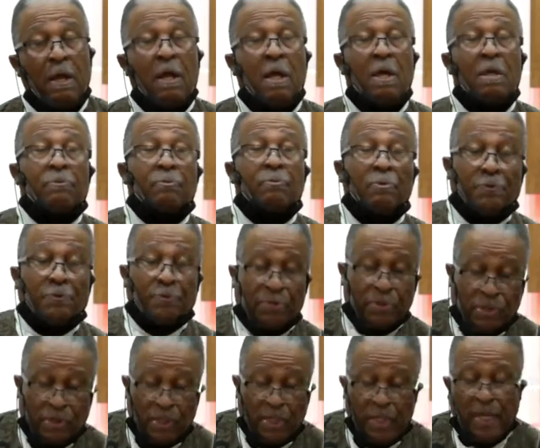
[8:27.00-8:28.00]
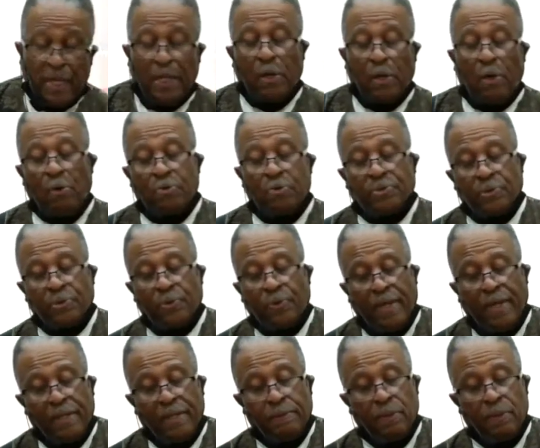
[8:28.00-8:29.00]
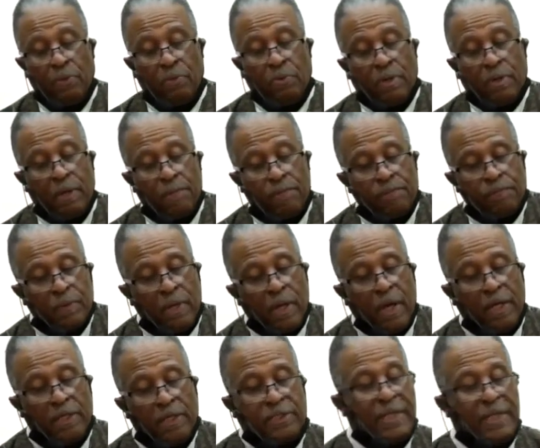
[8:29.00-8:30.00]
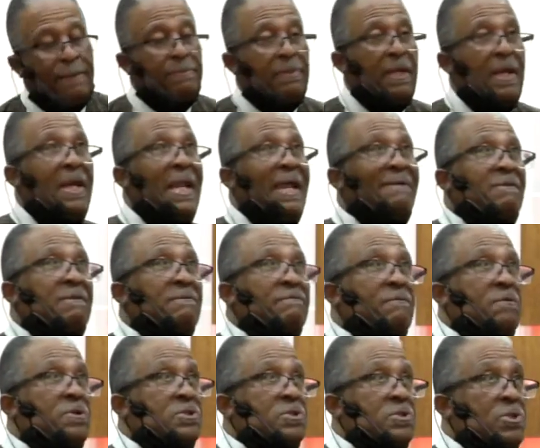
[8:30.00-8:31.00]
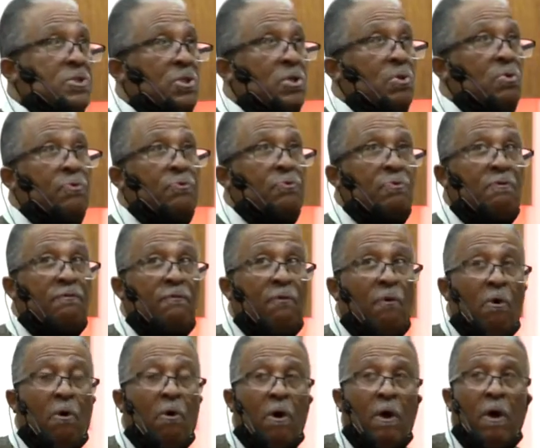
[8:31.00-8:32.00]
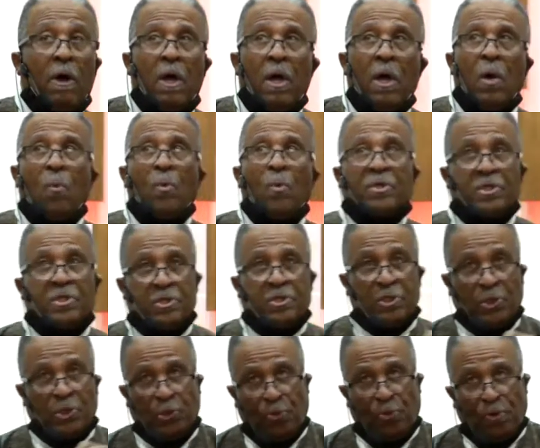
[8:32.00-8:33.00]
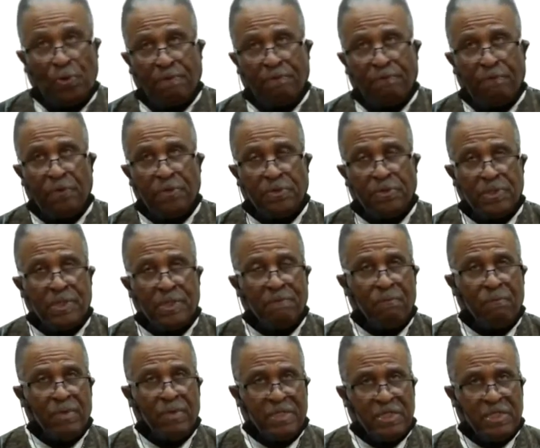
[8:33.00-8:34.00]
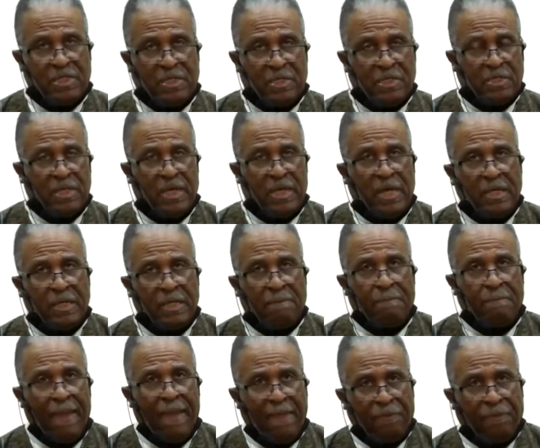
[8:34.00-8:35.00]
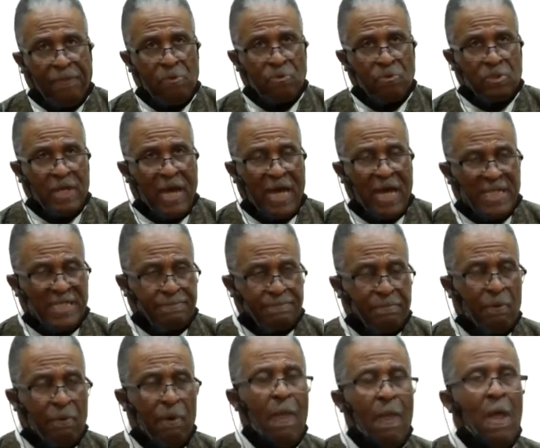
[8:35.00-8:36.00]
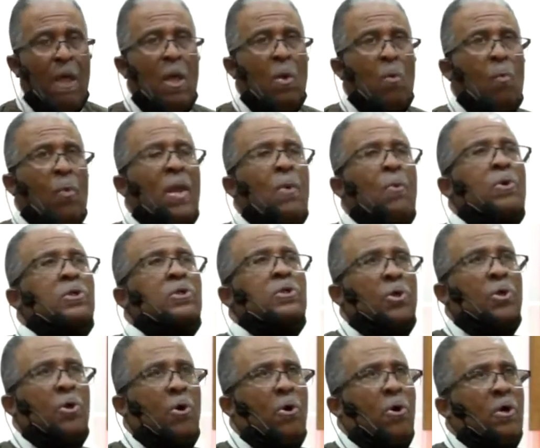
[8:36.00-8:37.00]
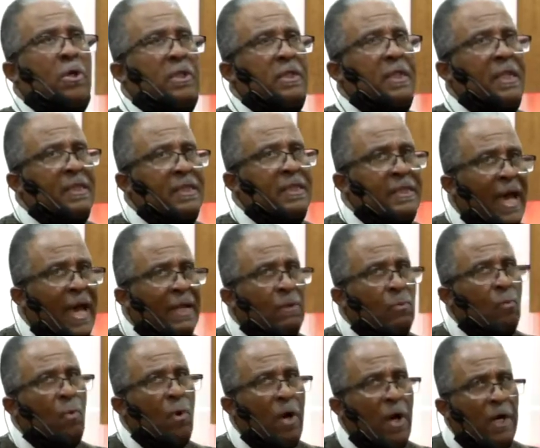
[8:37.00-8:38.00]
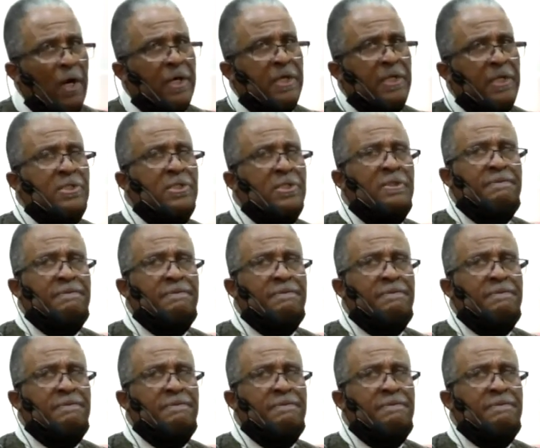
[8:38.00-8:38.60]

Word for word: through 13 and also in Luke uh, chapter 11, verses 2 through 4, which is a shorter version of what is contained in Matthew's gospel, we were taught that that was